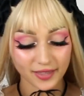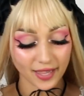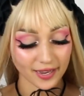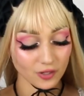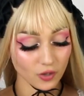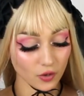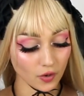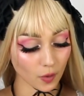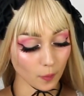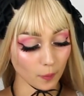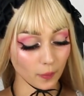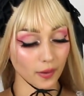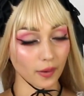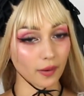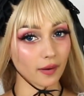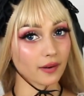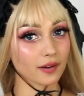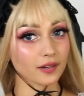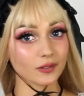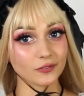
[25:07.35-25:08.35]
They look
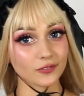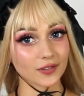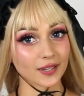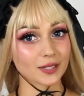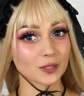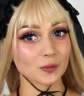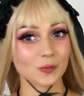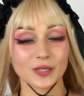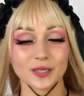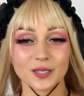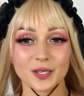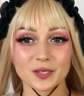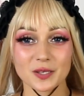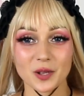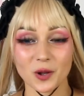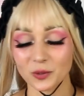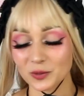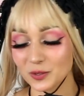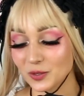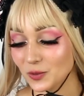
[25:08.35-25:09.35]
perfect with this
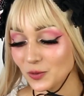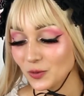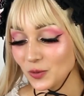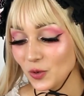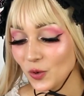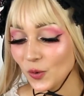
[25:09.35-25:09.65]
old school